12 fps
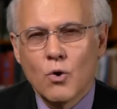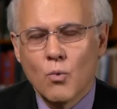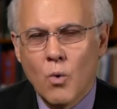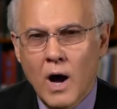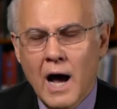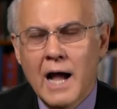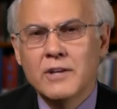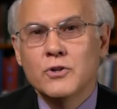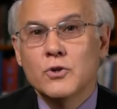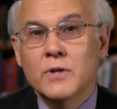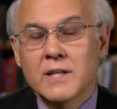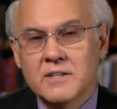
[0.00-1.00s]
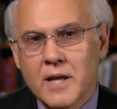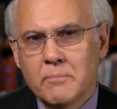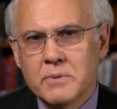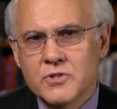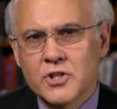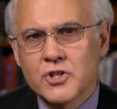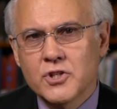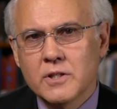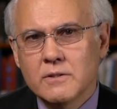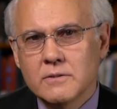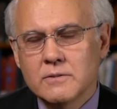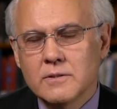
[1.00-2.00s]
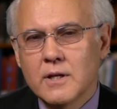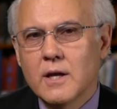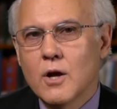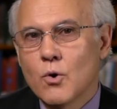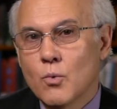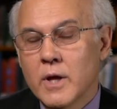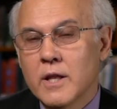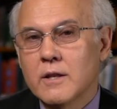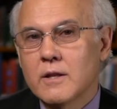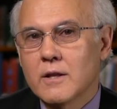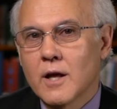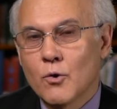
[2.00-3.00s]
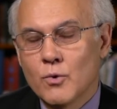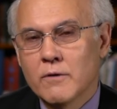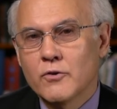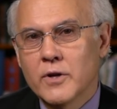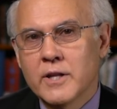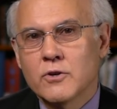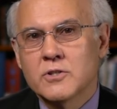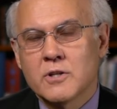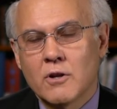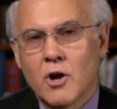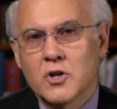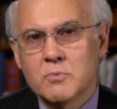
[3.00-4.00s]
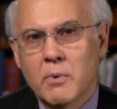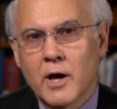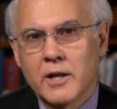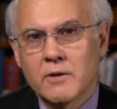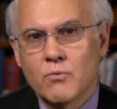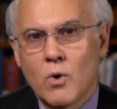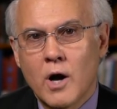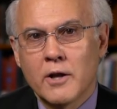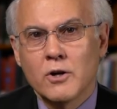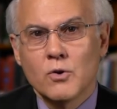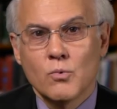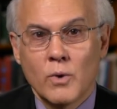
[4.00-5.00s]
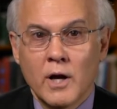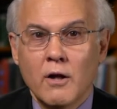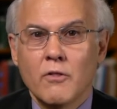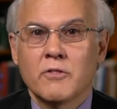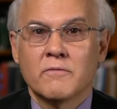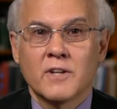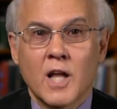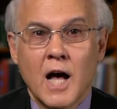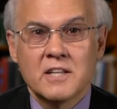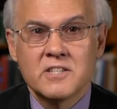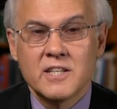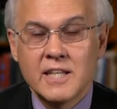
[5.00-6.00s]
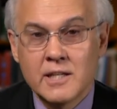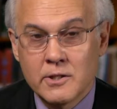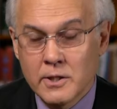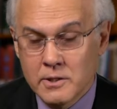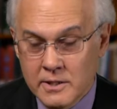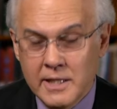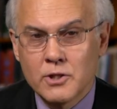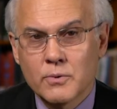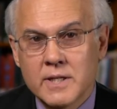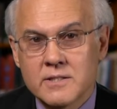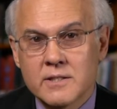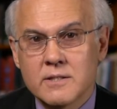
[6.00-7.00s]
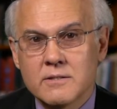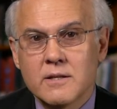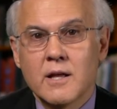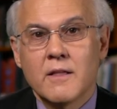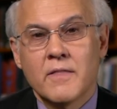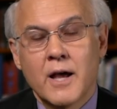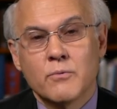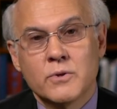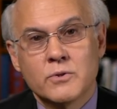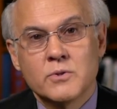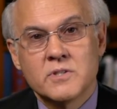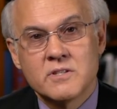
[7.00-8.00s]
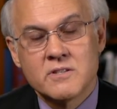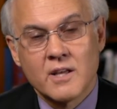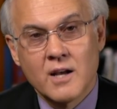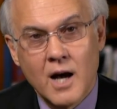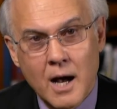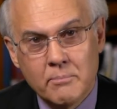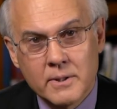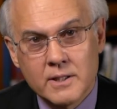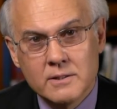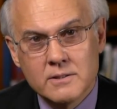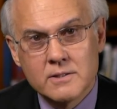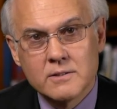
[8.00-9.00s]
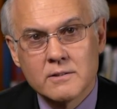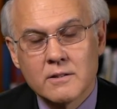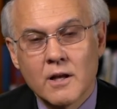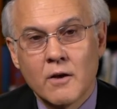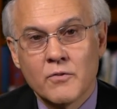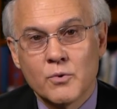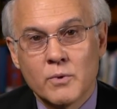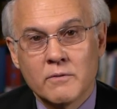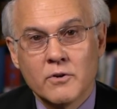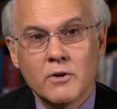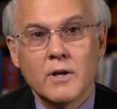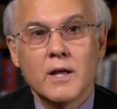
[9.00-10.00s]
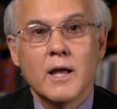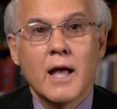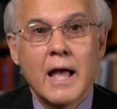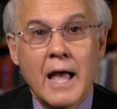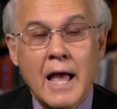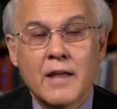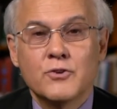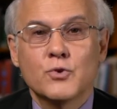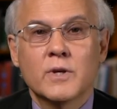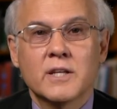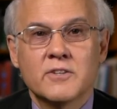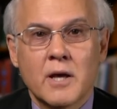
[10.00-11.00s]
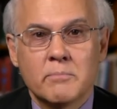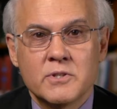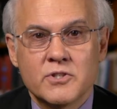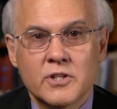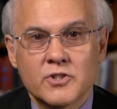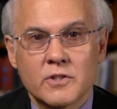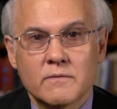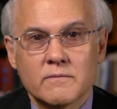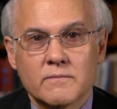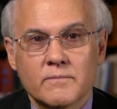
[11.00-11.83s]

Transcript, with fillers: Why do you get deposition? When a river enters a large body of water, well, the velocity decreases. That reduces the competence of the river, and you get deposition.